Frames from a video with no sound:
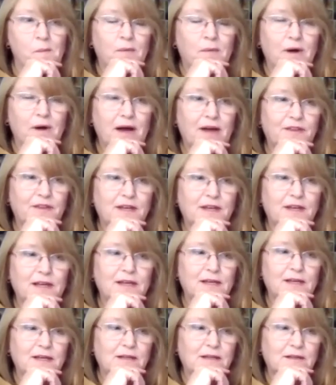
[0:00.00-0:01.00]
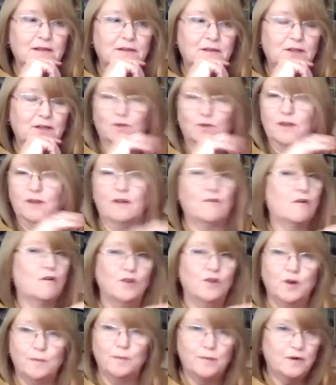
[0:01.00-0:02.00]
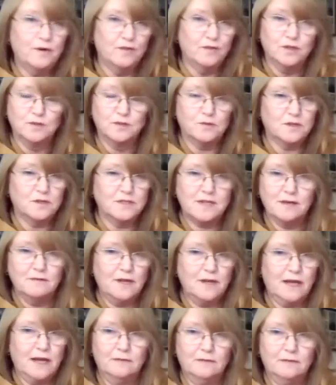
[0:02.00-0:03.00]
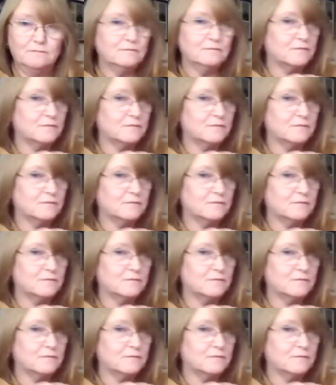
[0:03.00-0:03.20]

I think you know, there are a number of good ones out there,